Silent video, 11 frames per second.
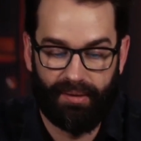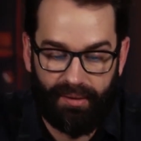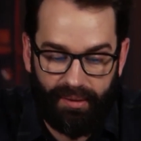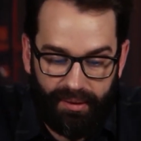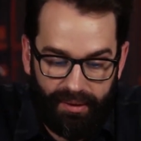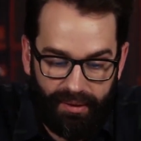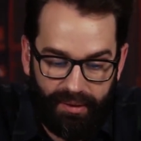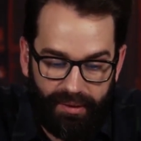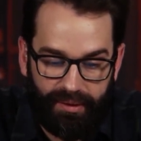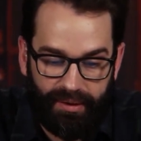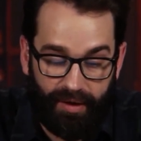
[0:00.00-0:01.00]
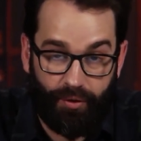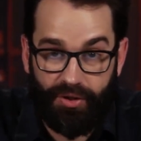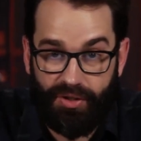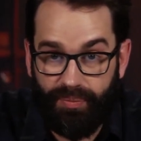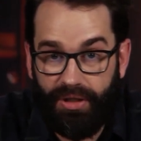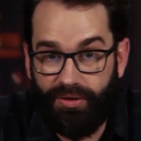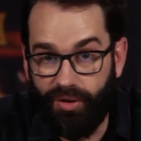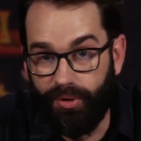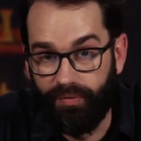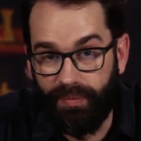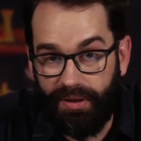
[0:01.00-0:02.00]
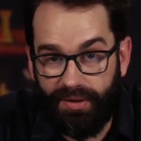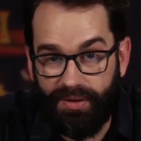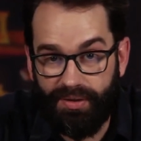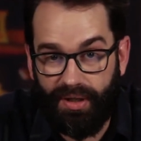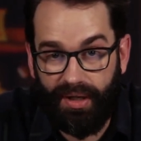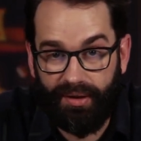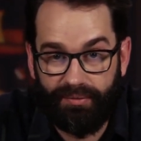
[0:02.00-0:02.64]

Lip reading: And of course the Me Too movement is